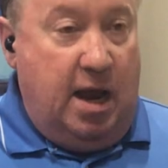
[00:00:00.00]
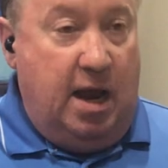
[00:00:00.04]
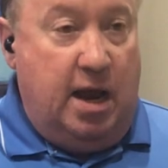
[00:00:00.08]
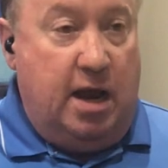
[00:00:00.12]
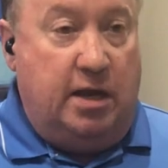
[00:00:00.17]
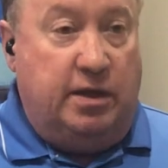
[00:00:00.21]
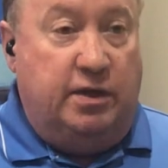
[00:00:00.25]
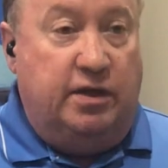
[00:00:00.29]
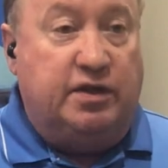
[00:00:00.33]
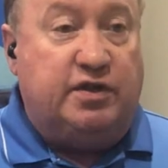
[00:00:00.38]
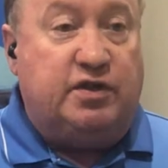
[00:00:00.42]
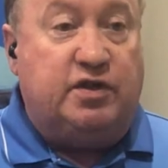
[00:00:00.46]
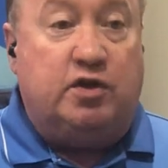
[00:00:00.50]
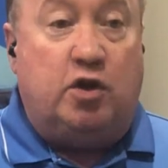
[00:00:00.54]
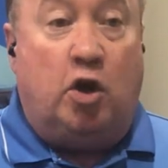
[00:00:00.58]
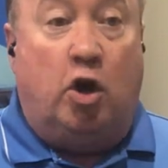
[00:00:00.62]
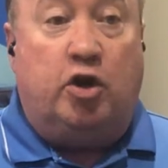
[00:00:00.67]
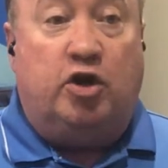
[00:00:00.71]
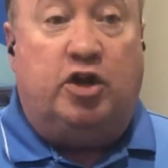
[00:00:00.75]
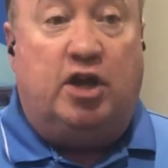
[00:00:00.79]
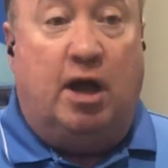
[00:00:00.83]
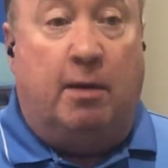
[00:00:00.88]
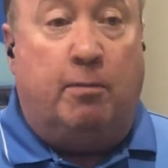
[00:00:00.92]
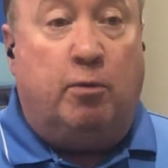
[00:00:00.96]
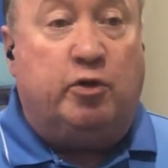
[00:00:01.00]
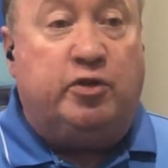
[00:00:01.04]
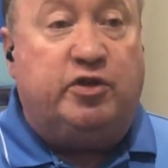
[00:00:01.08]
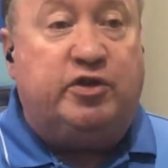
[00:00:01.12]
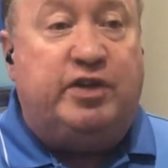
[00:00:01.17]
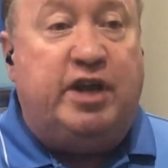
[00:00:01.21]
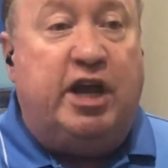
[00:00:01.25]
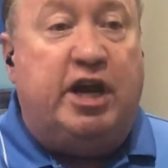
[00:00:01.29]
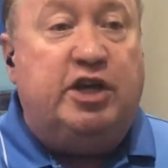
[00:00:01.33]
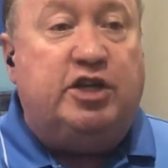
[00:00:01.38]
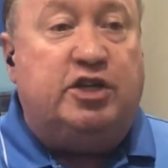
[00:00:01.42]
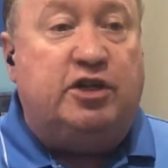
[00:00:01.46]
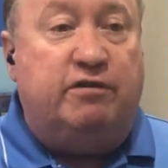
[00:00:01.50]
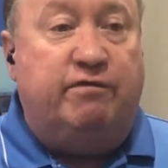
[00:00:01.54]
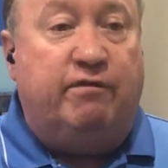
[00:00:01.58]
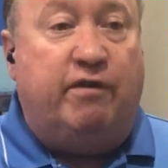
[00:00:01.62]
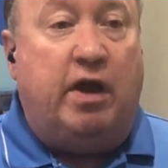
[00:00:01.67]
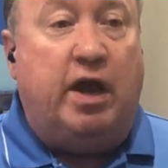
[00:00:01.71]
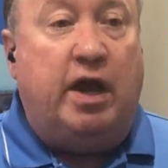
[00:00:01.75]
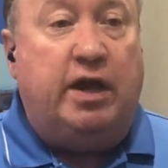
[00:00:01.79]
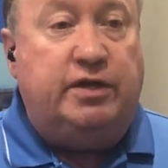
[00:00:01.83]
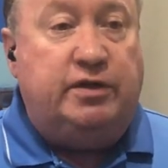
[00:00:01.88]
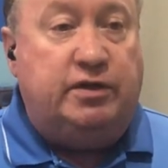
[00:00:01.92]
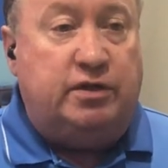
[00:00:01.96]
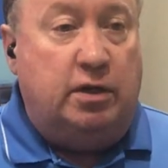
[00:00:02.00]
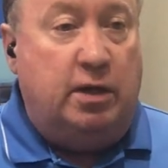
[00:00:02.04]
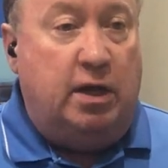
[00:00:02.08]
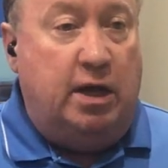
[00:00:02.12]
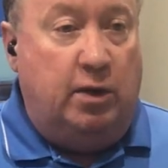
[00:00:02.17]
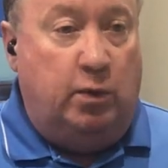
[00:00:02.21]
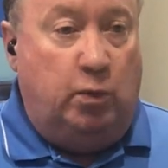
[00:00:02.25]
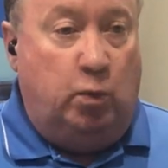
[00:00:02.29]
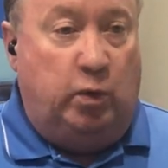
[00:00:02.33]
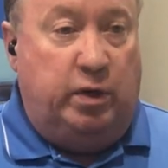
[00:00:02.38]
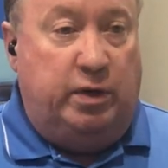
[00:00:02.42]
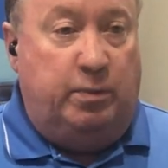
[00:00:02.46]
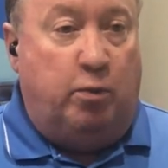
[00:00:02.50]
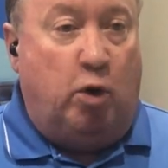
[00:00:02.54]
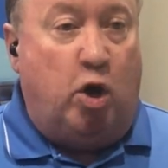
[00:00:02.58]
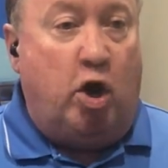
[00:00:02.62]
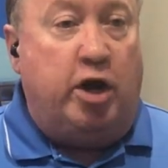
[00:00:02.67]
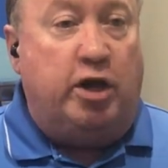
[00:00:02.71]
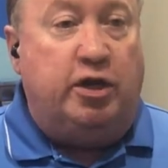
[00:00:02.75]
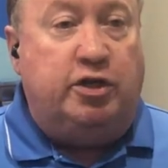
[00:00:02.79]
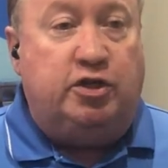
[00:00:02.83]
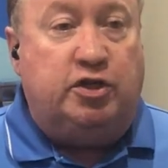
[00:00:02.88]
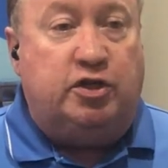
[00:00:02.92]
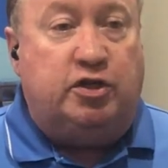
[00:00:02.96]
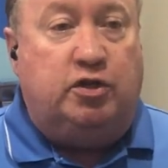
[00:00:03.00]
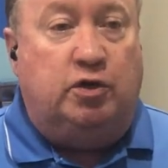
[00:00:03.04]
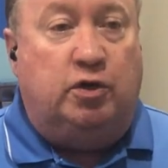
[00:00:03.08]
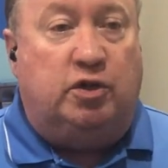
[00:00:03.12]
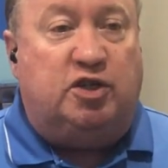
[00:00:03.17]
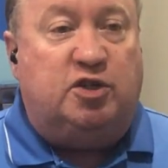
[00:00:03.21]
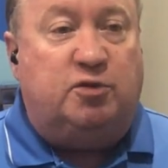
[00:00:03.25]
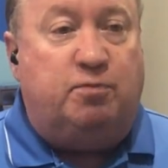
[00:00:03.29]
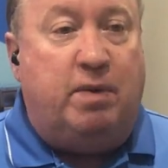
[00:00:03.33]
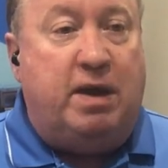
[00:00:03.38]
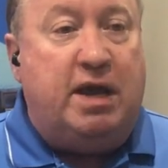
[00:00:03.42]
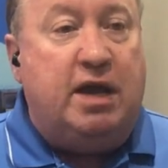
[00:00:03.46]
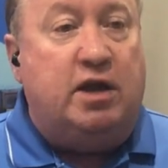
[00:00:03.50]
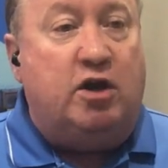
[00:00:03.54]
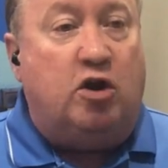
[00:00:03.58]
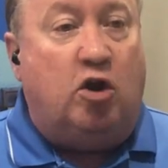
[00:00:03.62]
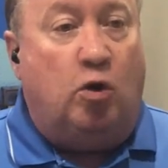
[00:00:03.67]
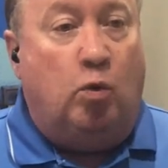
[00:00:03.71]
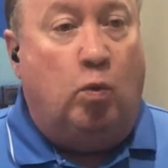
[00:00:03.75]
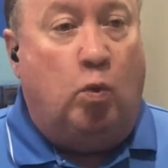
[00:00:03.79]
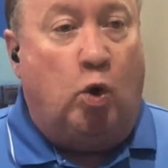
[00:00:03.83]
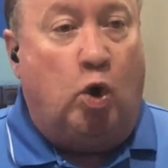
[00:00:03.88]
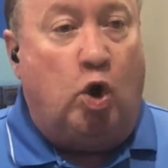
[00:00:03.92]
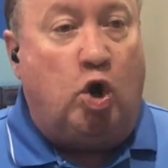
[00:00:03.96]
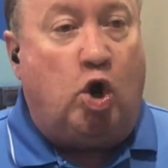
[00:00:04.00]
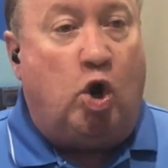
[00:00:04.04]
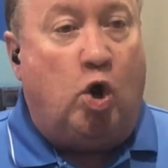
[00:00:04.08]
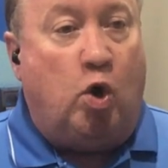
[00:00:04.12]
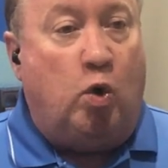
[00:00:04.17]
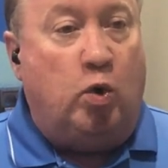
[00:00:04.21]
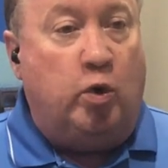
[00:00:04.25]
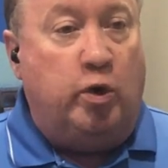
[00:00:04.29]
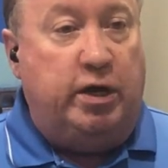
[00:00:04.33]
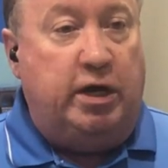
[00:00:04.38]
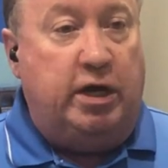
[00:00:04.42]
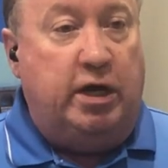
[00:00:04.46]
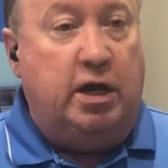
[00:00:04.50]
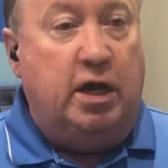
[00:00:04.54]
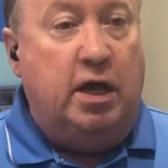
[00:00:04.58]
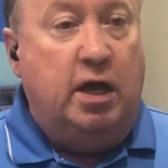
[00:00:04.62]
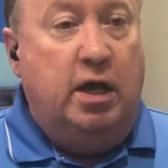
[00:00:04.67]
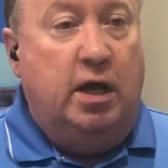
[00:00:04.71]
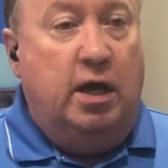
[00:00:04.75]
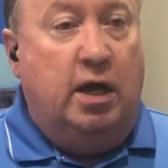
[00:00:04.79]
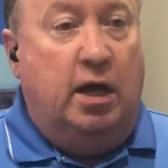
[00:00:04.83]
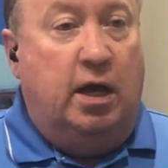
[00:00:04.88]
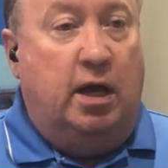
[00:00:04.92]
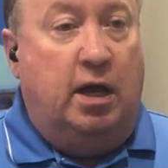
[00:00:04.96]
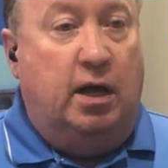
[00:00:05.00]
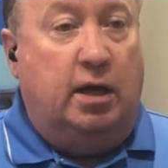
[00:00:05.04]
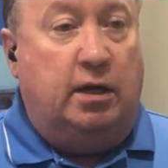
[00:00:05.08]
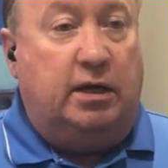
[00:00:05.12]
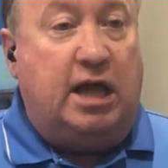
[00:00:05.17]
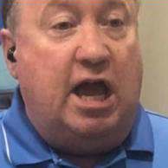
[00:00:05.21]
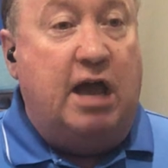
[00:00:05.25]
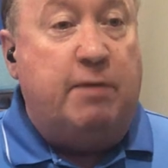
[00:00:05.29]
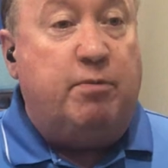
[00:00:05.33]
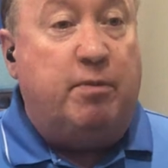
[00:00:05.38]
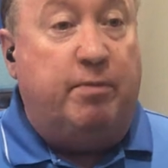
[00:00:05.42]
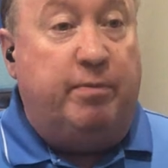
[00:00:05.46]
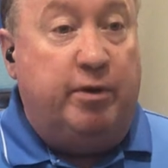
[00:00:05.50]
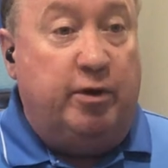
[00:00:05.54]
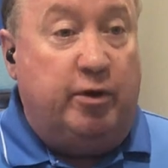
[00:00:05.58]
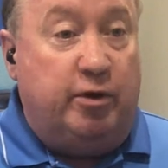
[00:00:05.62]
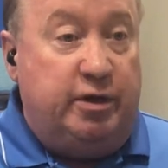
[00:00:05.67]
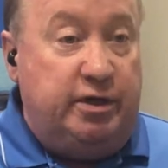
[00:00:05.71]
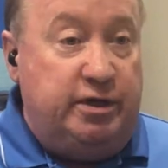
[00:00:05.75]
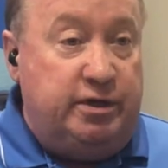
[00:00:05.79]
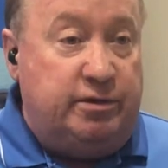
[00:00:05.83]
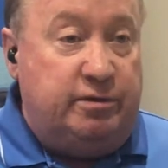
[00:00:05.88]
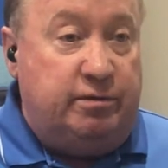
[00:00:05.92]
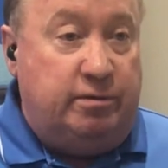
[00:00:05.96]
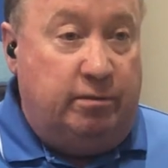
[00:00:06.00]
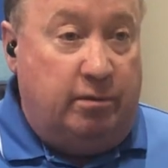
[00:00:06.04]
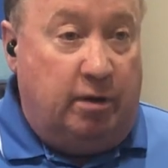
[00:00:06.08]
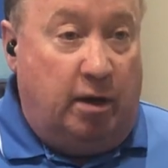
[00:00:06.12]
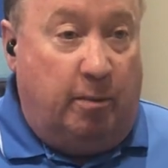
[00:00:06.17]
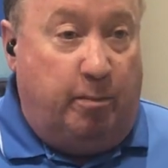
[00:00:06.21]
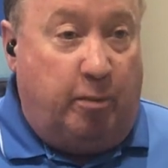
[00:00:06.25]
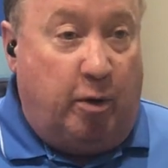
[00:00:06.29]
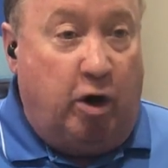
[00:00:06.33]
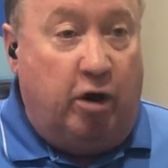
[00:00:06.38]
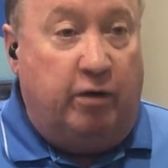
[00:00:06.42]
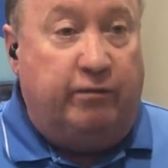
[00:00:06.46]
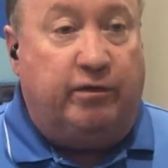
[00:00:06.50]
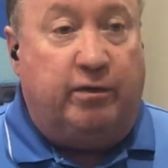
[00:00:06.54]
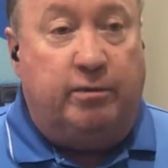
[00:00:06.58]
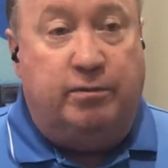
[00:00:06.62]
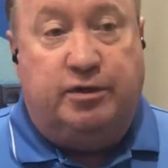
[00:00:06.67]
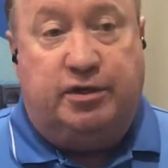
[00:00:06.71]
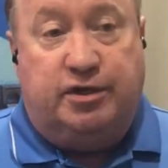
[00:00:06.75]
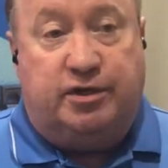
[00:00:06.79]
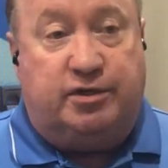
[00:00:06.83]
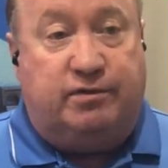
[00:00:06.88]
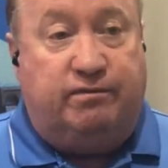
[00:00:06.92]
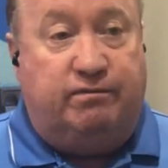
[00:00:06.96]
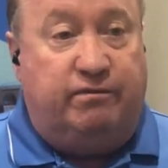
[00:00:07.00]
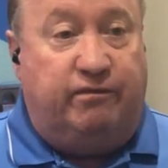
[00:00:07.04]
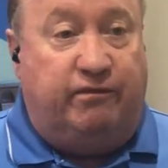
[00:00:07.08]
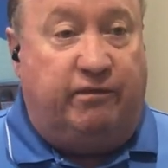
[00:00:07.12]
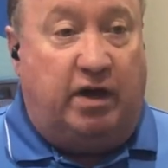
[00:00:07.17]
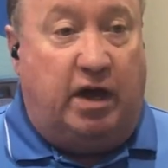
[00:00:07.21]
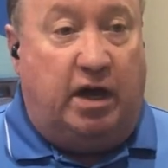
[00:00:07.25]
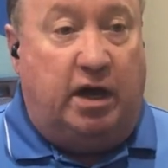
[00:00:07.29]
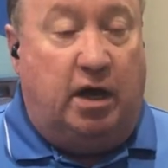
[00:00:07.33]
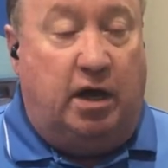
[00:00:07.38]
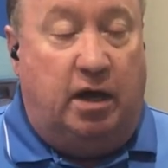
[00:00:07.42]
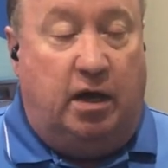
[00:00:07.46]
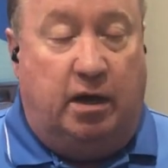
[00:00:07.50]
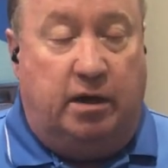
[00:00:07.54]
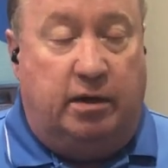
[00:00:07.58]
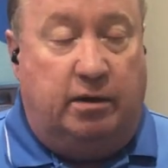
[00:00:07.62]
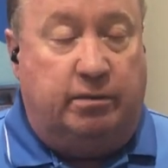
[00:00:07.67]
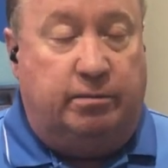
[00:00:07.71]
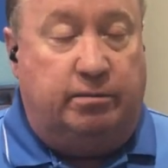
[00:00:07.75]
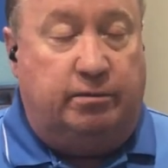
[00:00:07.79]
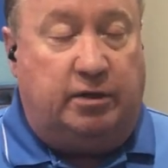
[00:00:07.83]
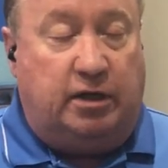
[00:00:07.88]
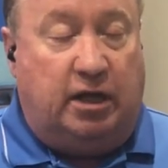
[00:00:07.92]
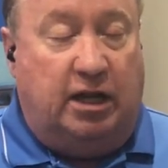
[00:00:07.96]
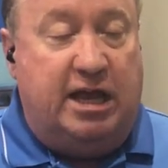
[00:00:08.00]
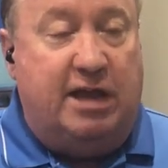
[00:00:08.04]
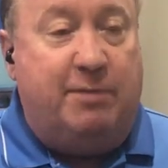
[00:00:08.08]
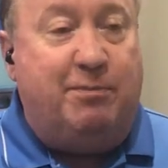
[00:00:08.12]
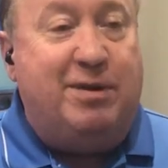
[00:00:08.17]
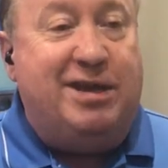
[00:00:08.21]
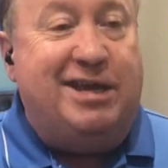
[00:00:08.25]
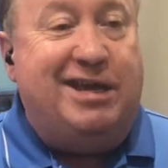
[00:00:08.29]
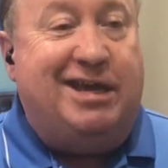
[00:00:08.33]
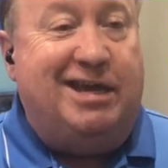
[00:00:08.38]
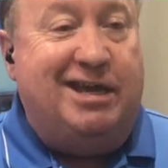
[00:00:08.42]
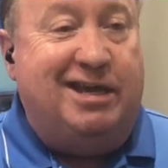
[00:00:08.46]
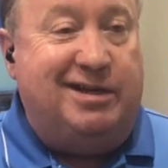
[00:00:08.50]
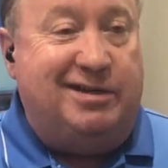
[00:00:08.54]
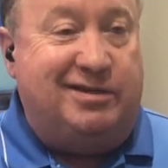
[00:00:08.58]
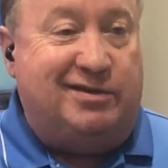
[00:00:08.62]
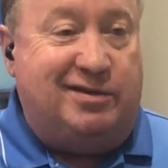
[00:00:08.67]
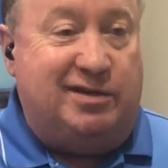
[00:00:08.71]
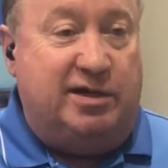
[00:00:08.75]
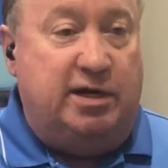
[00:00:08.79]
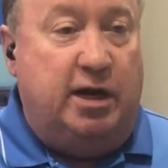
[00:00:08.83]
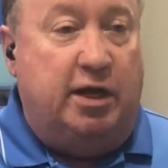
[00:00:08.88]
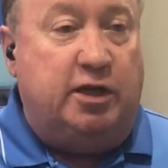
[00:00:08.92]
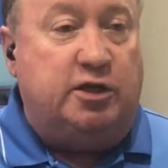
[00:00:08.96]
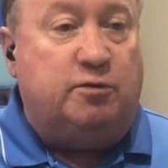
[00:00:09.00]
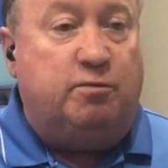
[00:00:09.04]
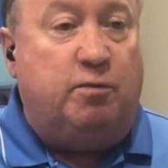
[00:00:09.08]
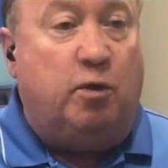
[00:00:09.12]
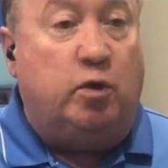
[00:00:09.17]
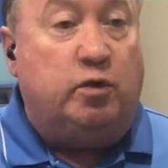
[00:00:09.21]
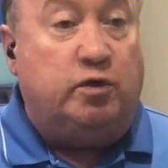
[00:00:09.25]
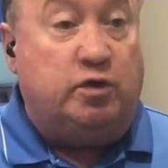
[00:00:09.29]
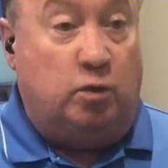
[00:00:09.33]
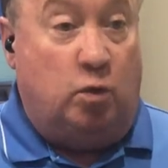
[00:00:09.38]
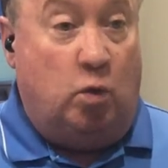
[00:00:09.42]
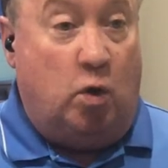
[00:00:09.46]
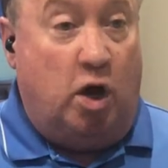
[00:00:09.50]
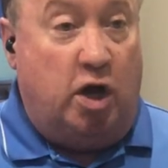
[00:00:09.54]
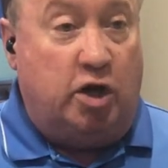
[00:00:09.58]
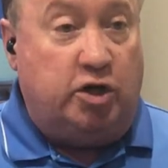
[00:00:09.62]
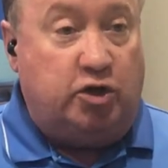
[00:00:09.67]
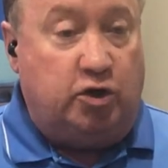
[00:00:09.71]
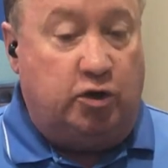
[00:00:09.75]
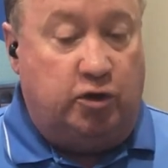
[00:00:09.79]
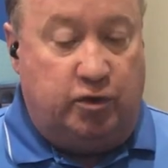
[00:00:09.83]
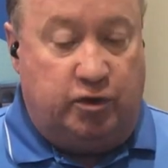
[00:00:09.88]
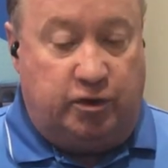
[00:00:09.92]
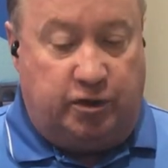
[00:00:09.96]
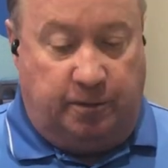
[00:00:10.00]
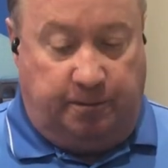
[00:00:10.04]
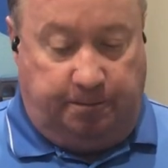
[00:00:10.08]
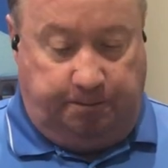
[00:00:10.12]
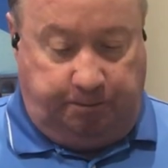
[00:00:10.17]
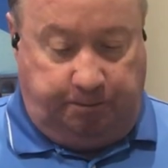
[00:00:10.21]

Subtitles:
And this is our double station vise. We bought it just to expand our work holding capabilities, apart from just clamping kits and nuts, bolts, and washers.